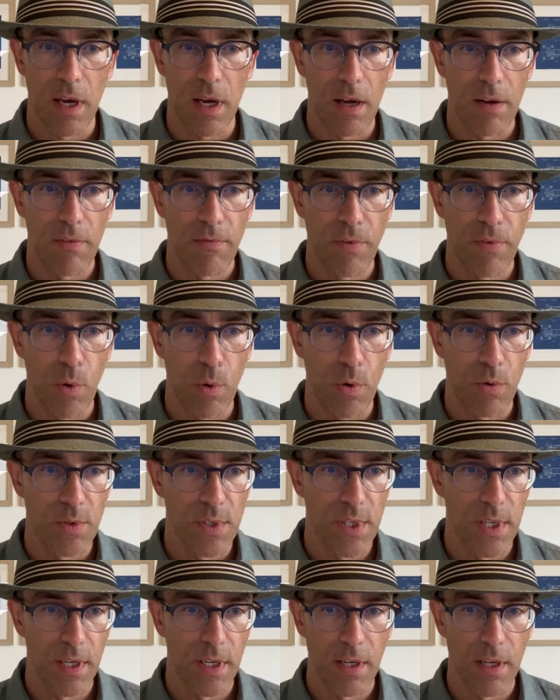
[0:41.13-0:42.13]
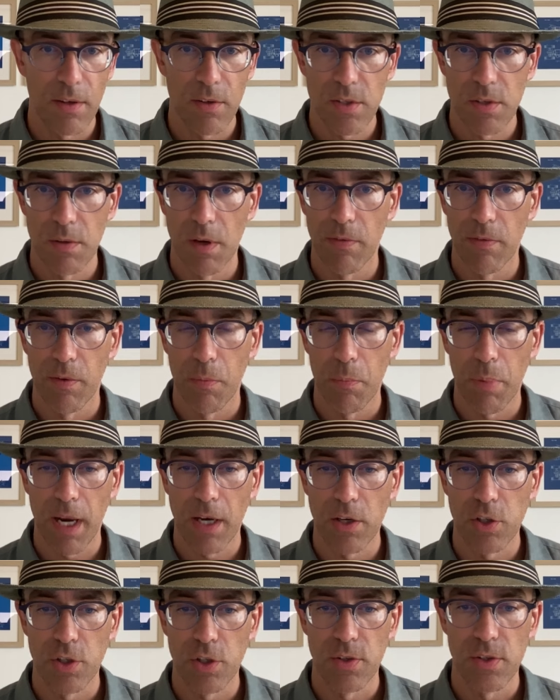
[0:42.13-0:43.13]
photos in here, some different
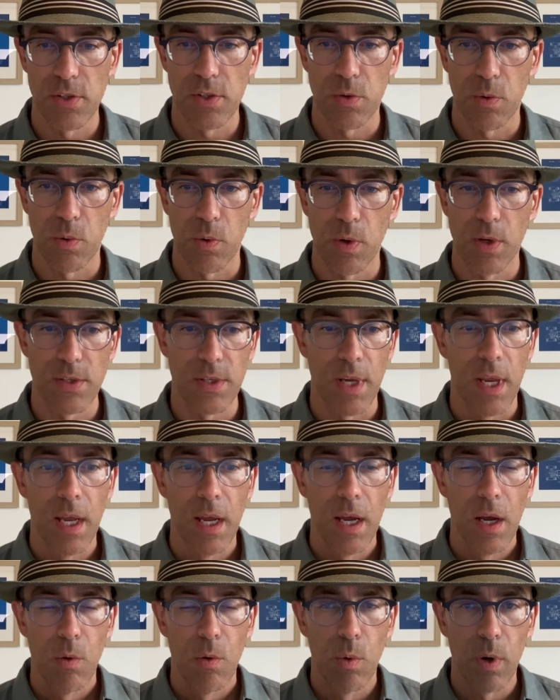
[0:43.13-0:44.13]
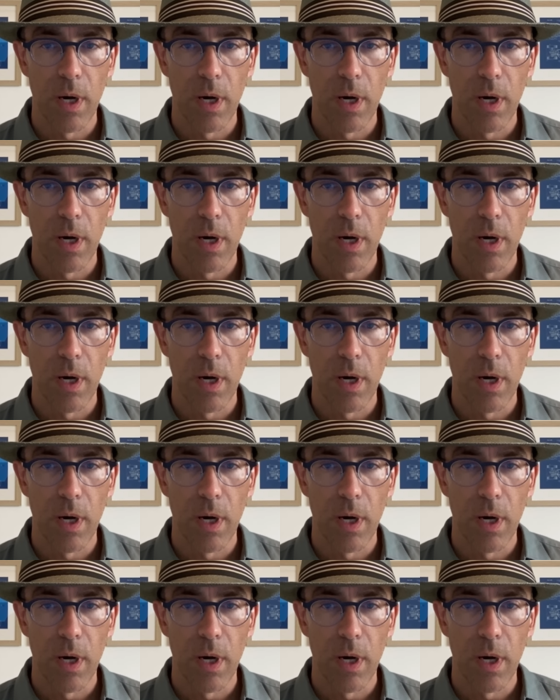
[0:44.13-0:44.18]
patient stories. We'll get